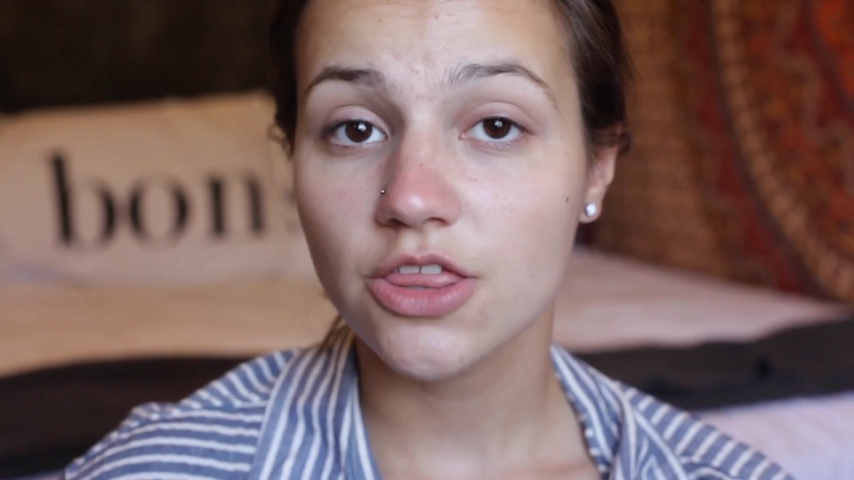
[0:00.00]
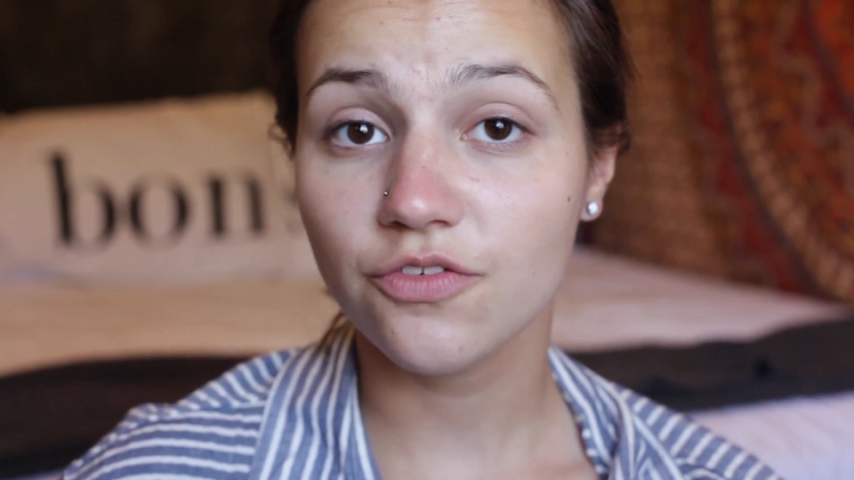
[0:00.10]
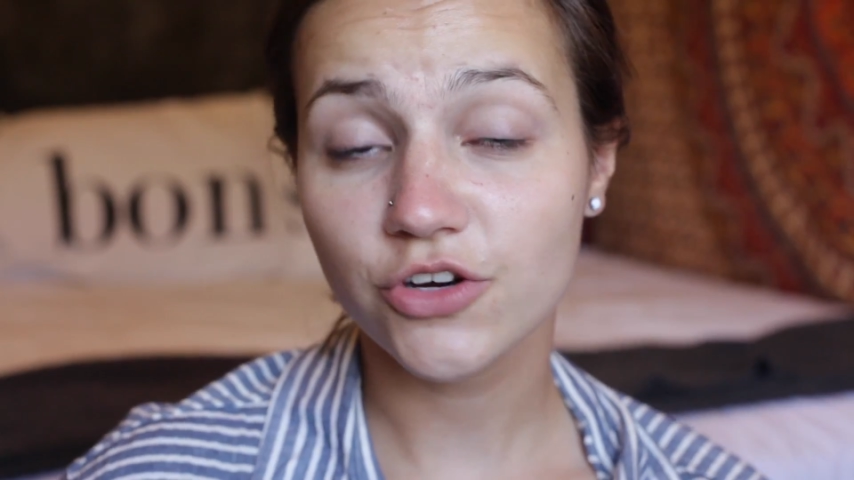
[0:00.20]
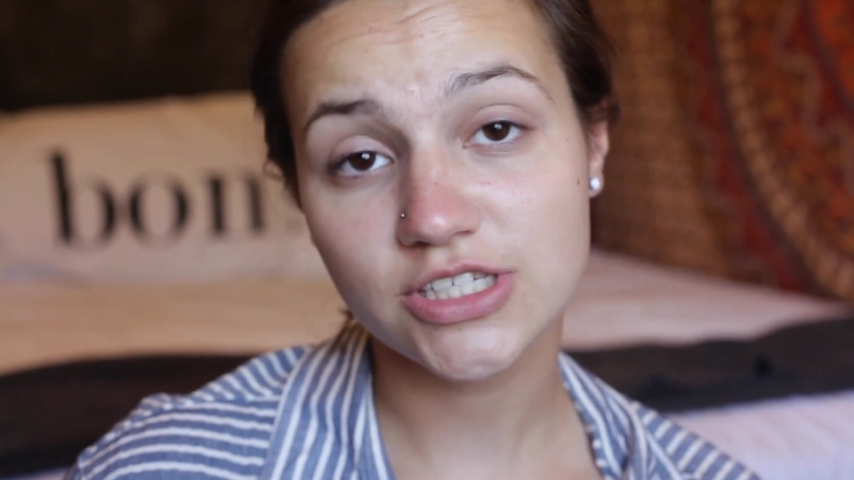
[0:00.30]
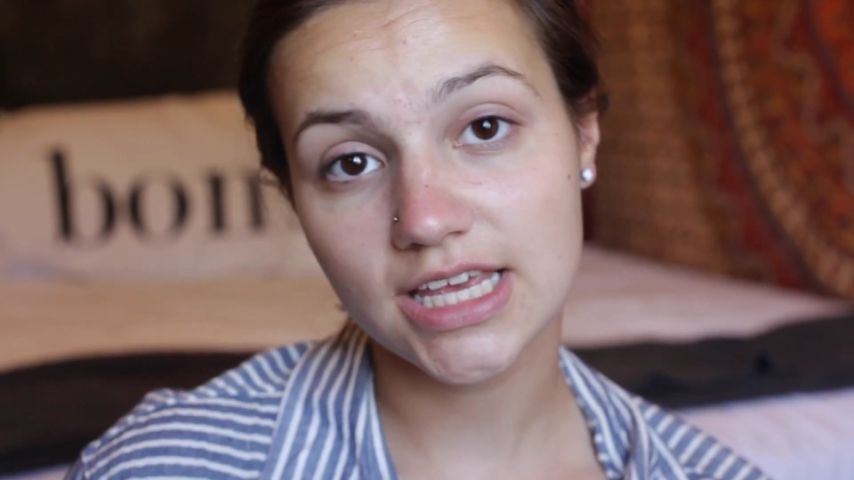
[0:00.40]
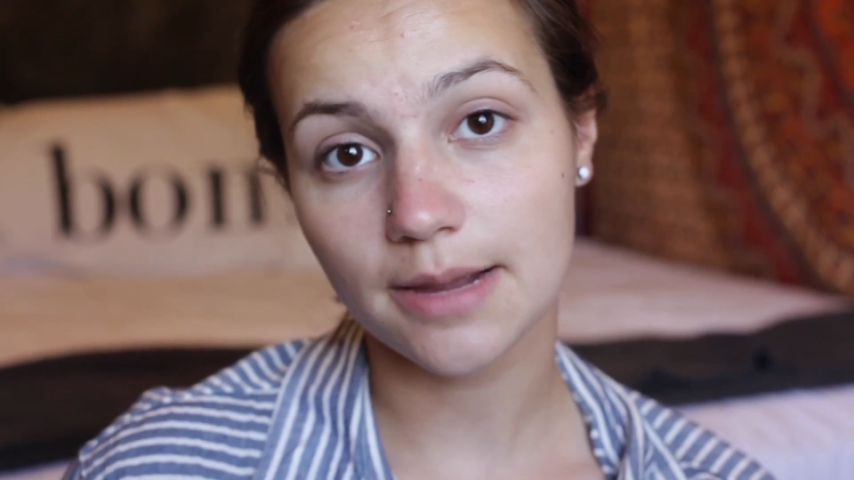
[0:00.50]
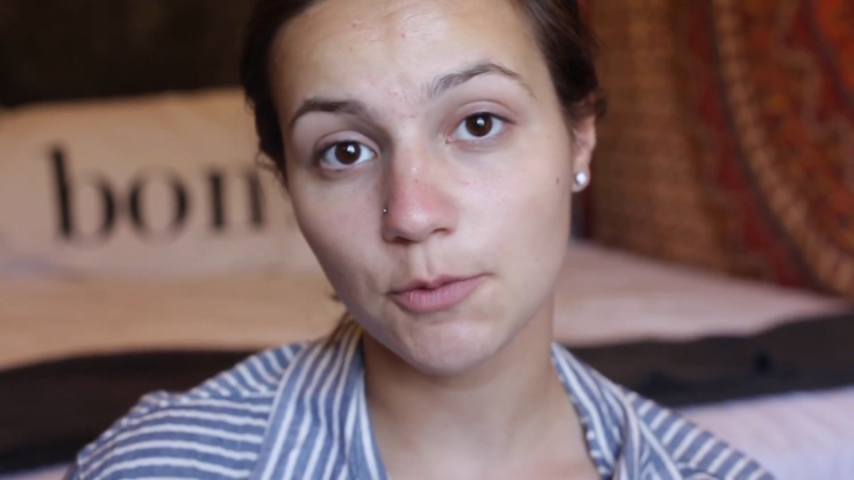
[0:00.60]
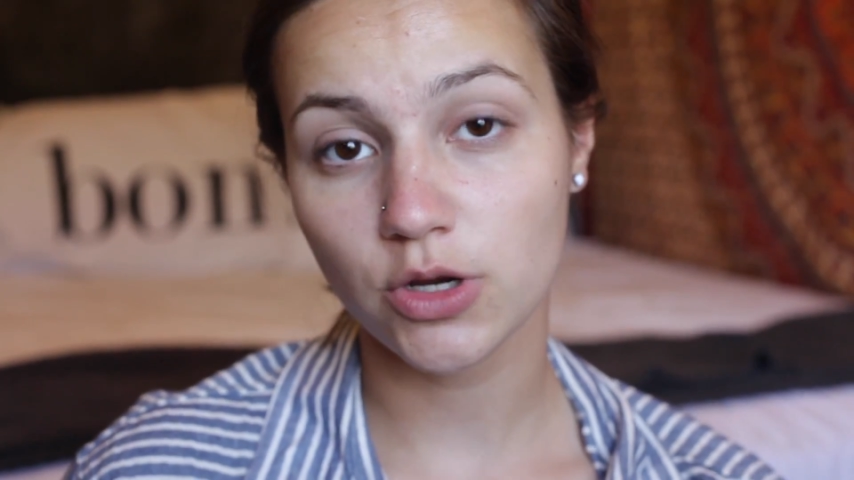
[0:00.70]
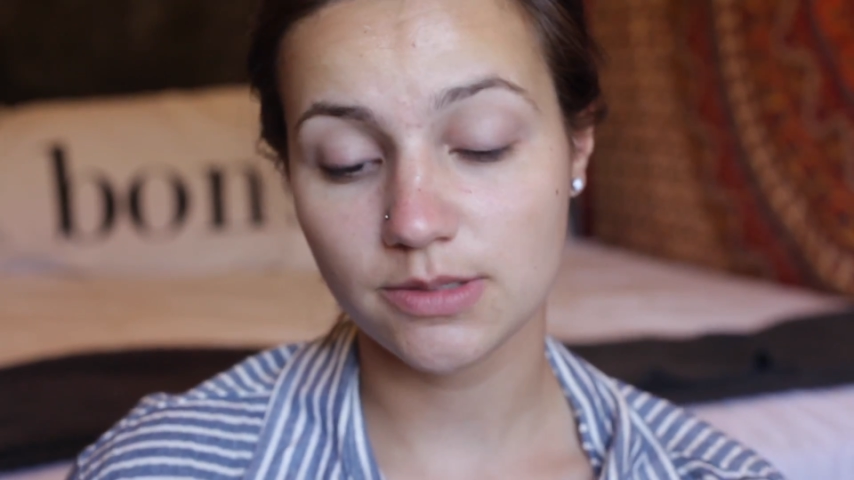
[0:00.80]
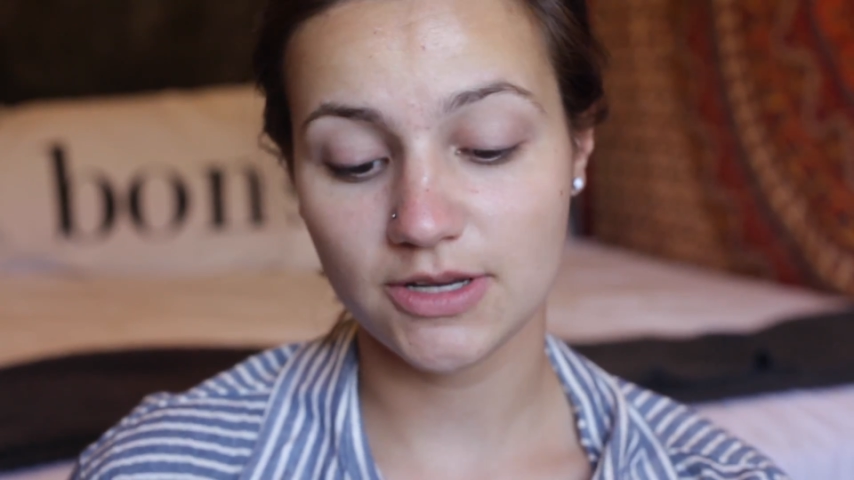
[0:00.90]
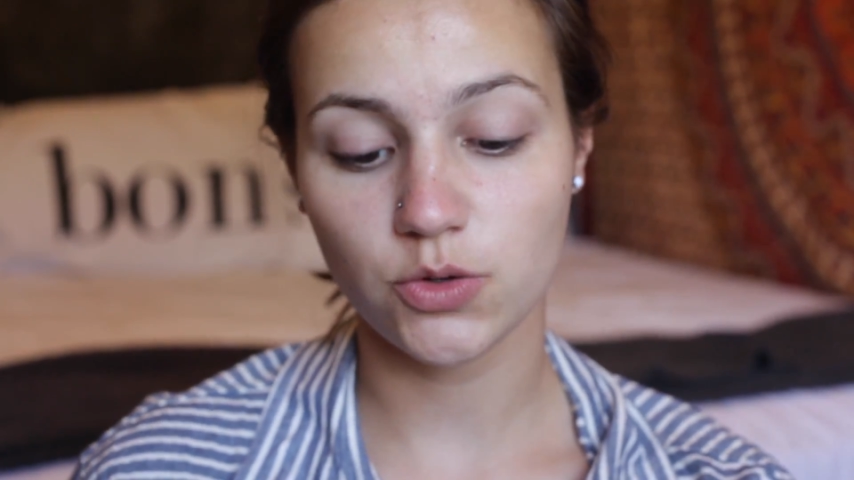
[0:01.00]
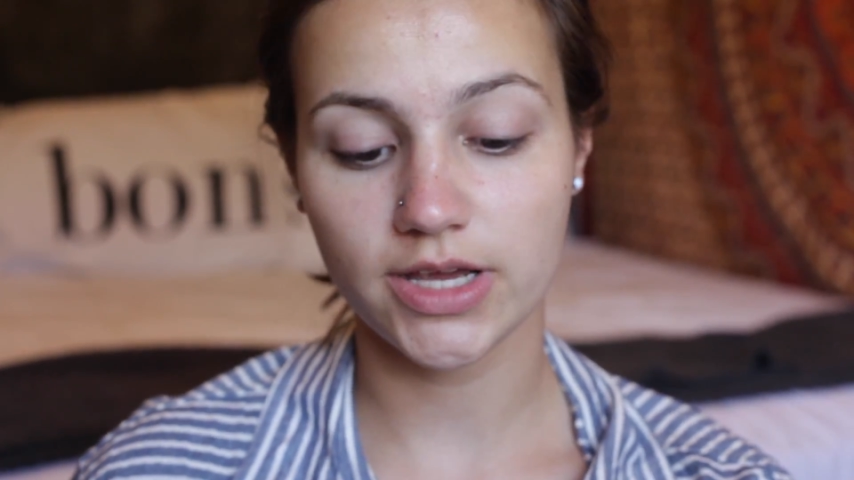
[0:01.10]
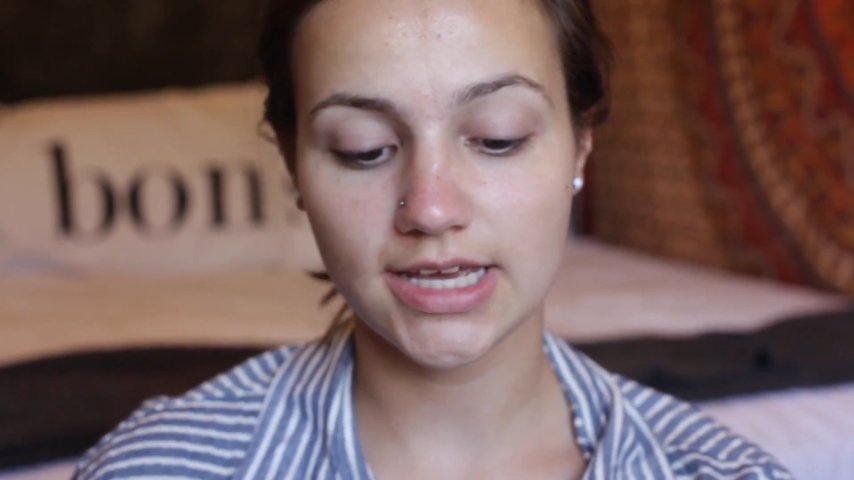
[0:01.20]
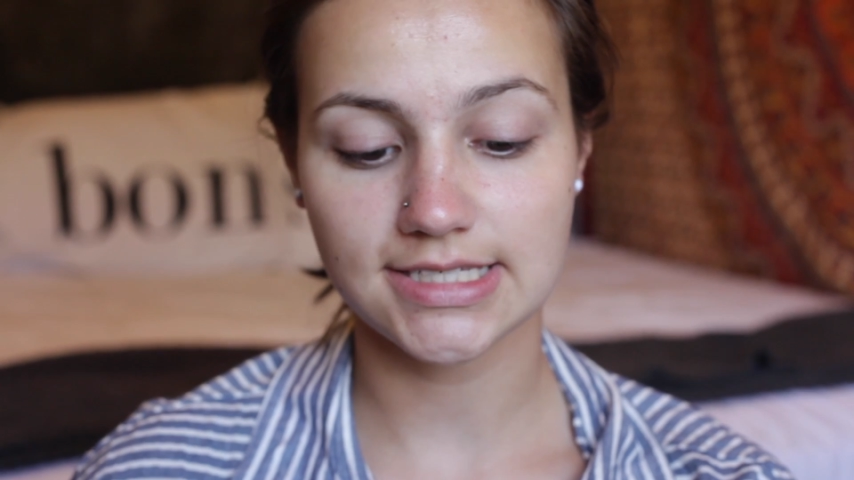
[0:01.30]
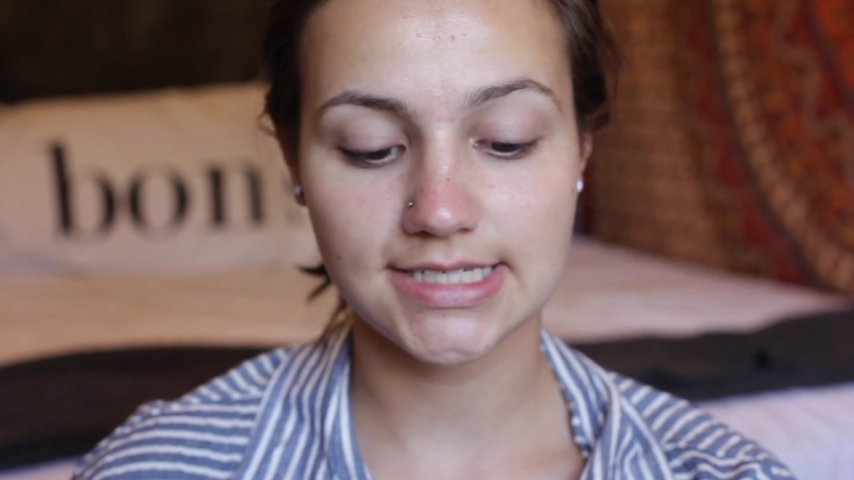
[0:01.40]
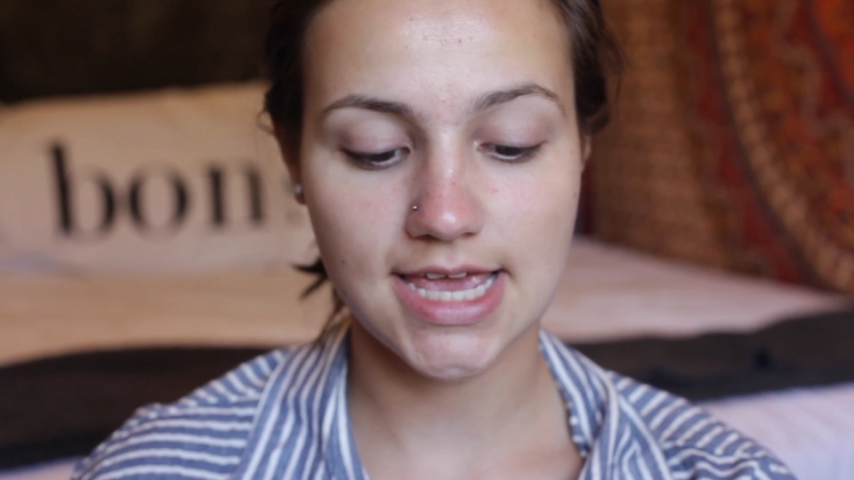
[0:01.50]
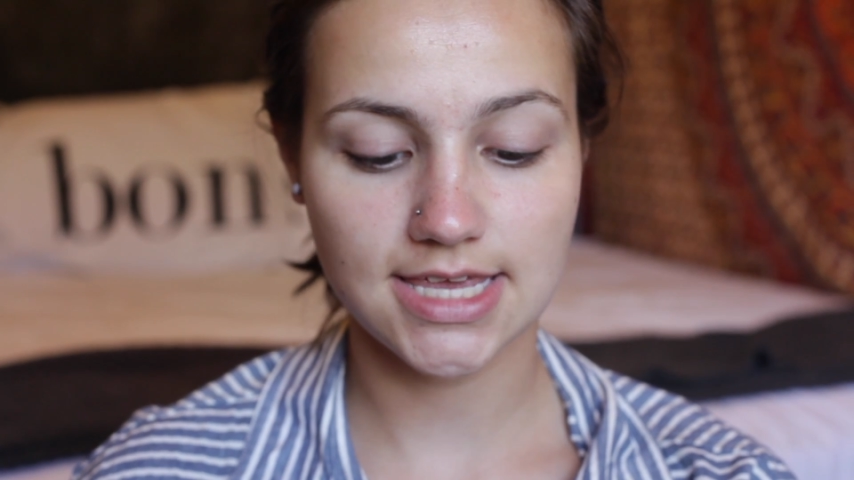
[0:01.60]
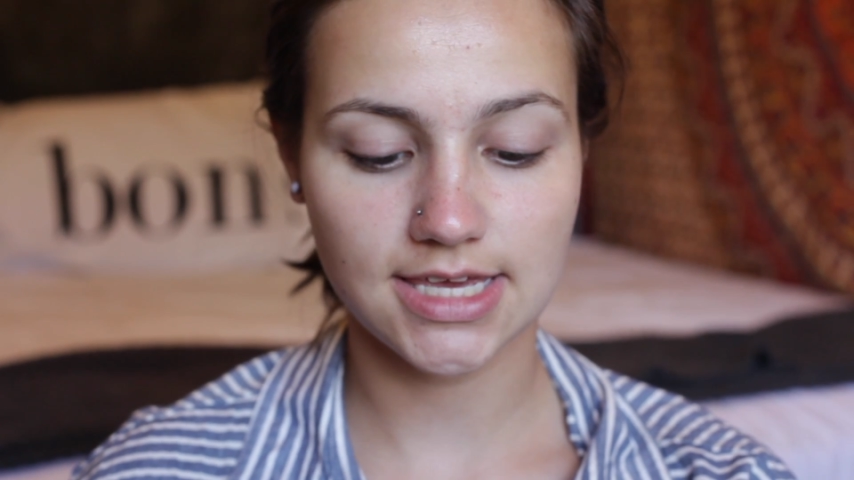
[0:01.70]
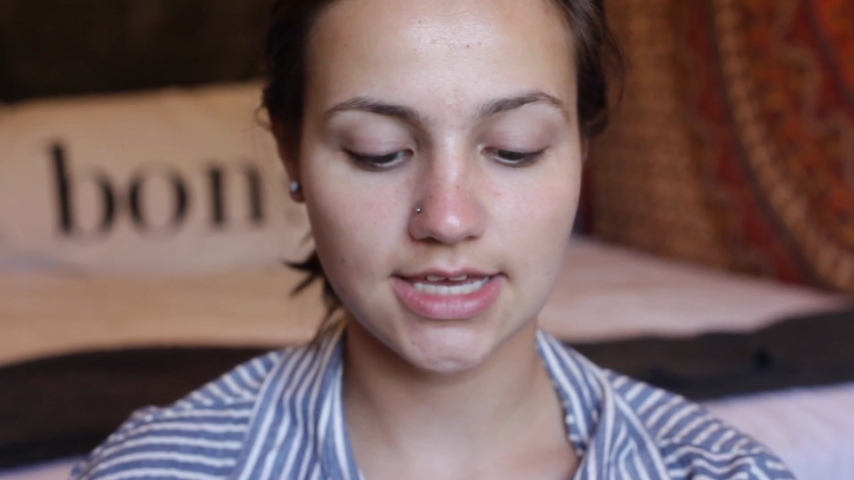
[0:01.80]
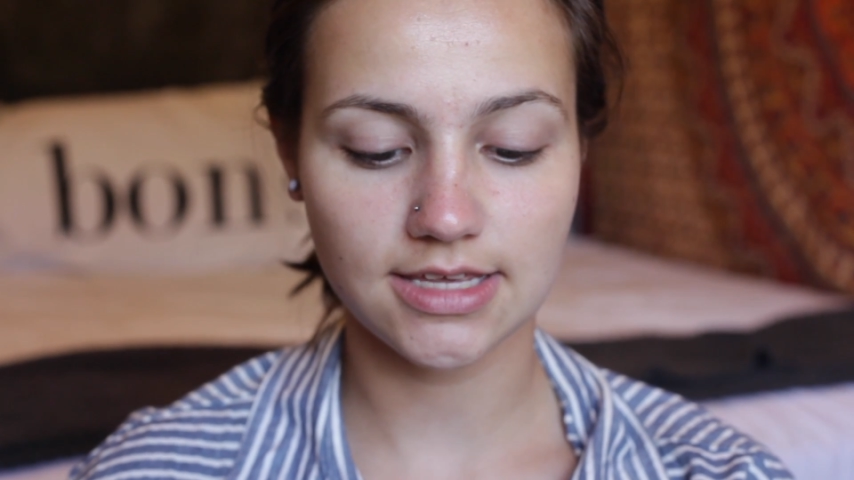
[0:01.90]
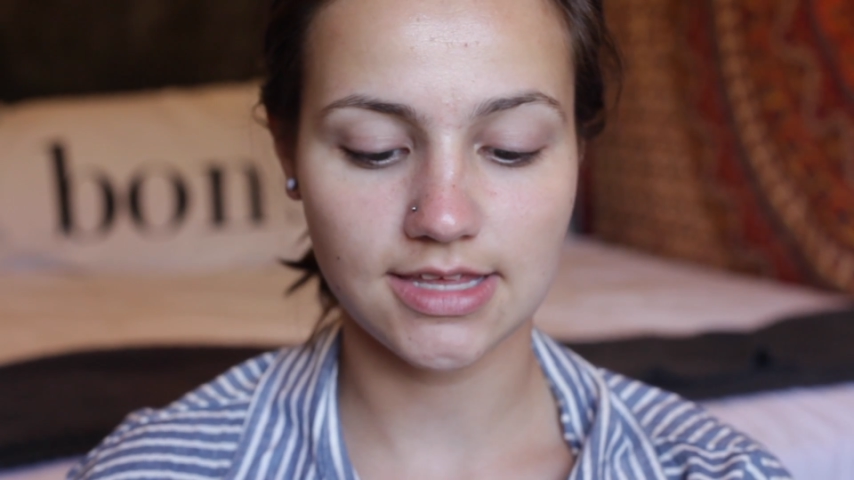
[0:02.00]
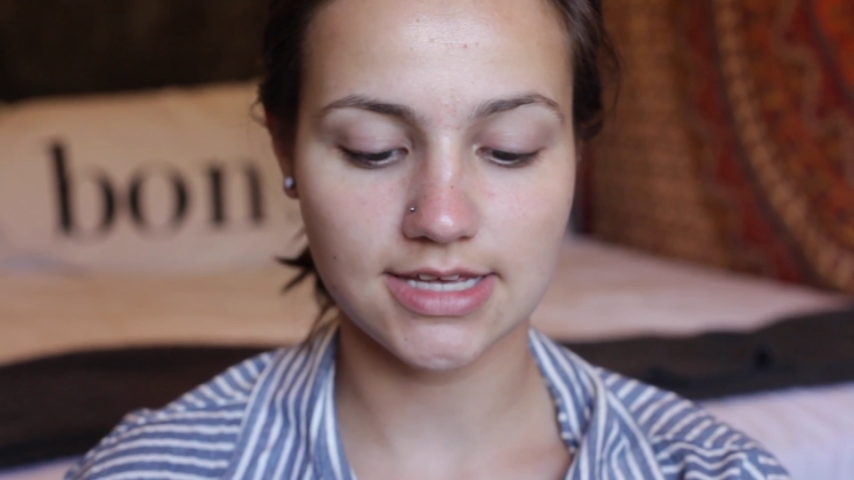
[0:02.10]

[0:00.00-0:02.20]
The first thing I'm going to be doing is taking